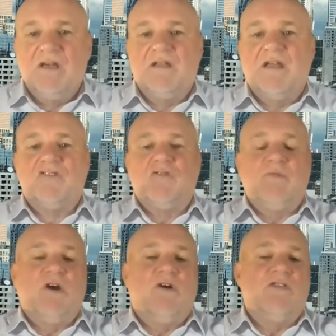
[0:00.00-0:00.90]
It has to
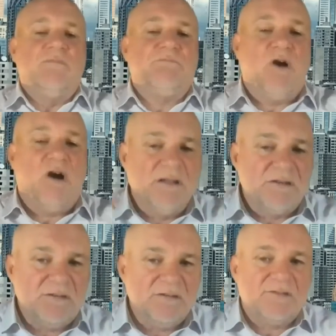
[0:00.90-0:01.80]
be on the
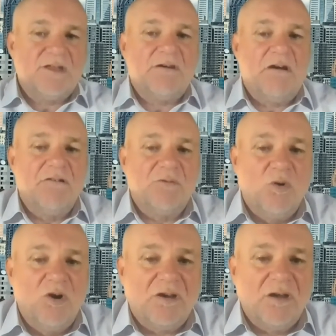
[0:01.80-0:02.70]
policies that are at
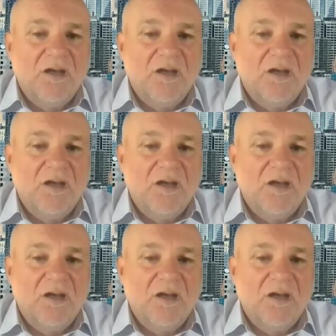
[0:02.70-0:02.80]
work